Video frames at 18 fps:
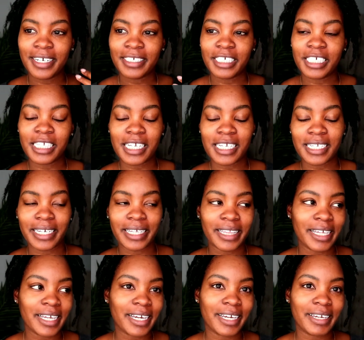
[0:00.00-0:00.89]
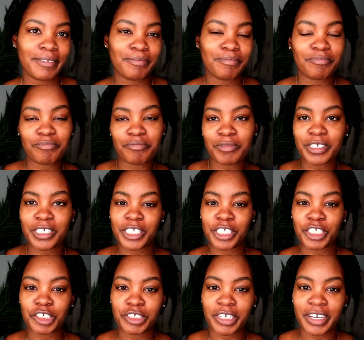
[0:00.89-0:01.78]
just because I think I want
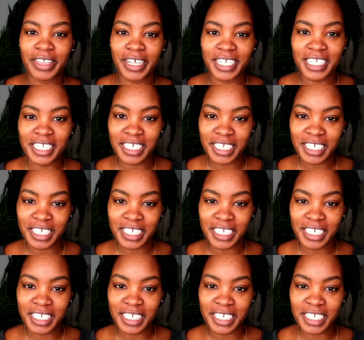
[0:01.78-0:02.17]
to just try that